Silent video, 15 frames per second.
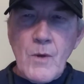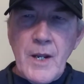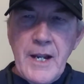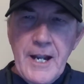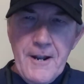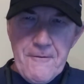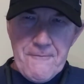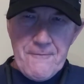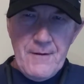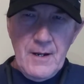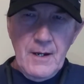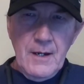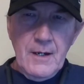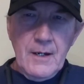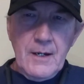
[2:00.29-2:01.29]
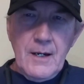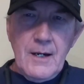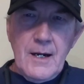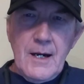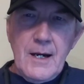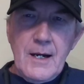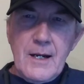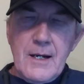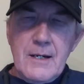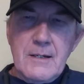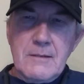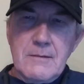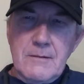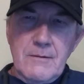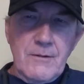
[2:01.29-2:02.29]
If
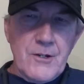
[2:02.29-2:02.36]
the